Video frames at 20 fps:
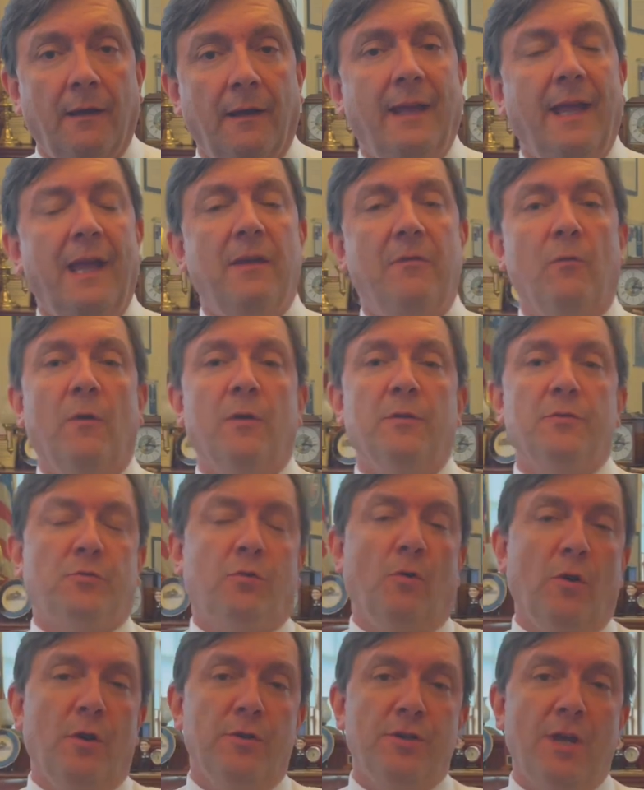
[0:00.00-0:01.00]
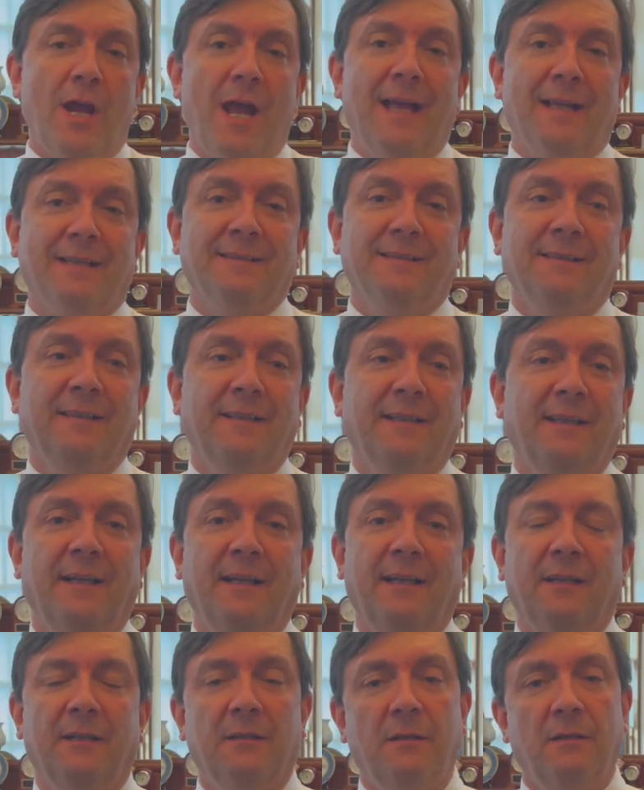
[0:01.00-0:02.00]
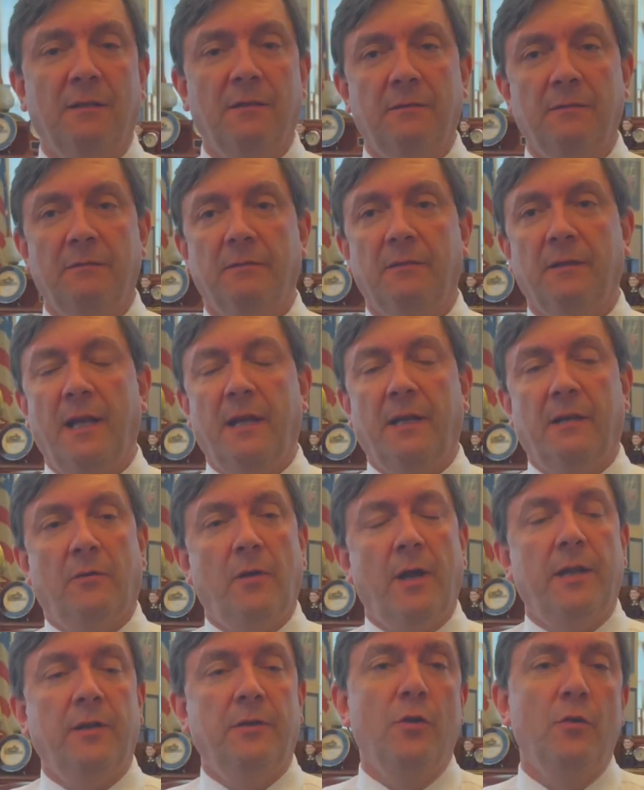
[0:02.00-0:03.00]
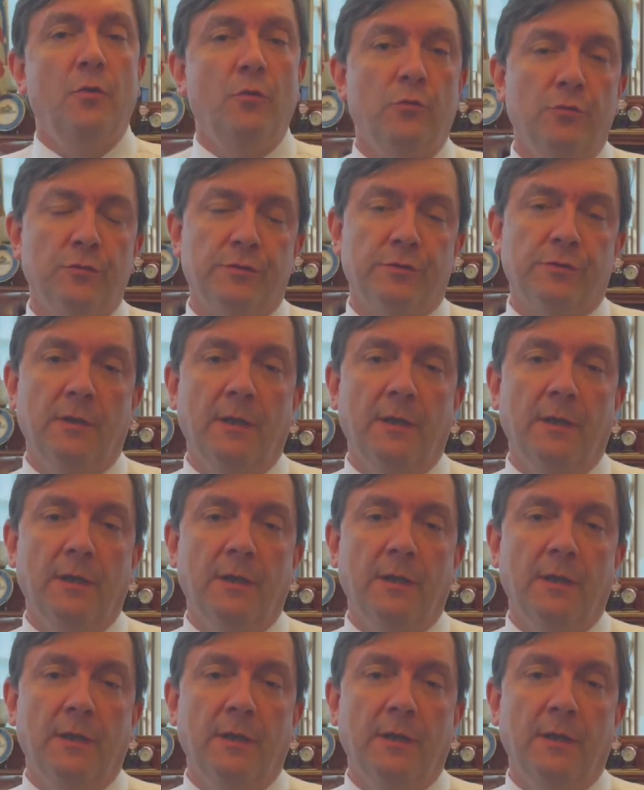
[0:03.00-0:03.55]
Hey everyone, it's Troy Jackson. Great news.